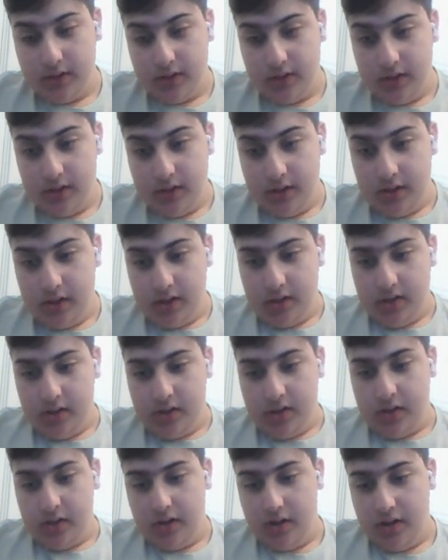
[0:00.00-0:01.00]

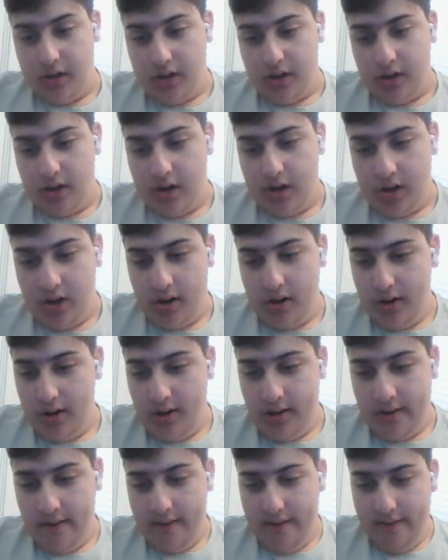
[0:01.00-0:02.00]

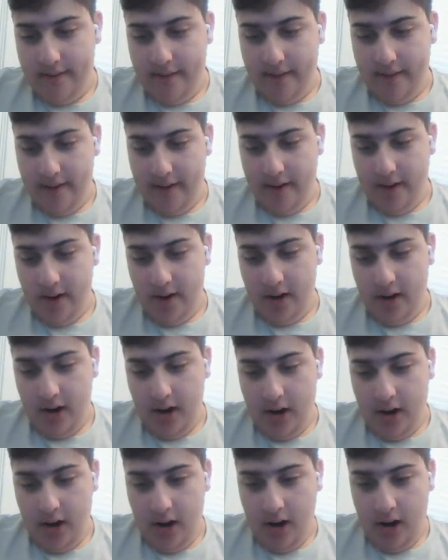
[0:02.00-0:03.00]

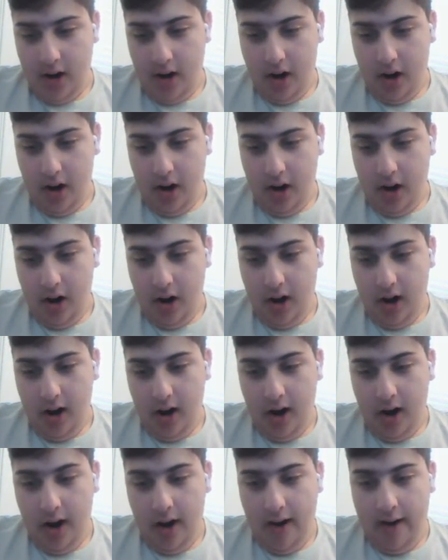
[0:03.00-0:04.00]

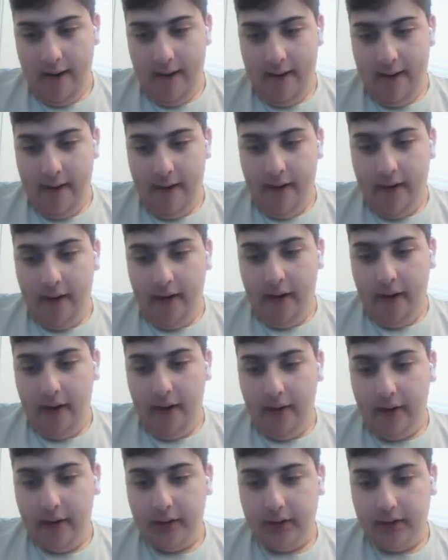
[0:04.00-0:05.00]

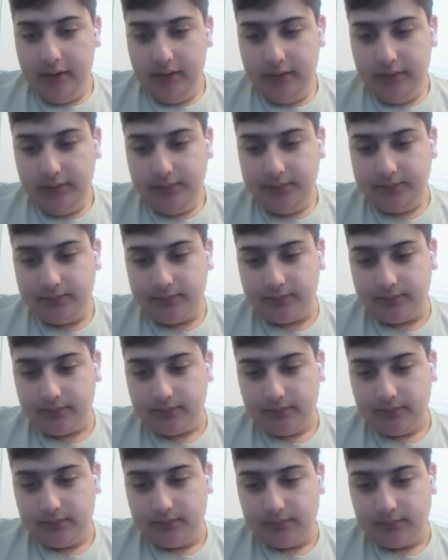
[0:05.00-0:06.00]

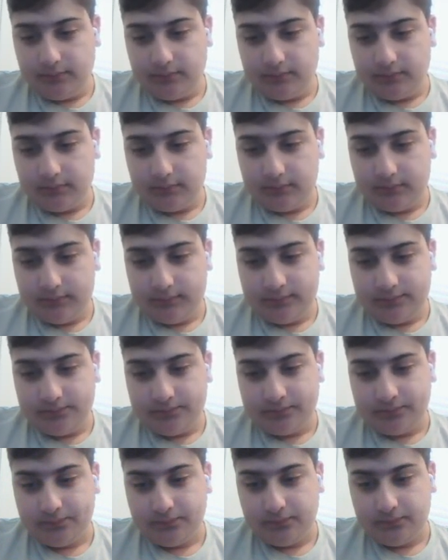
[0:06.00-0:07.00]

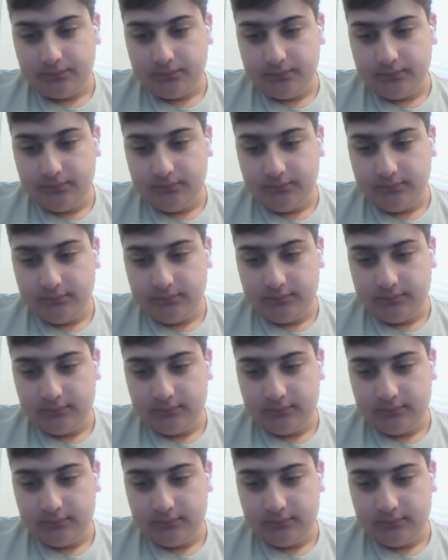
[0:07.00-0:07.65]
[no speech]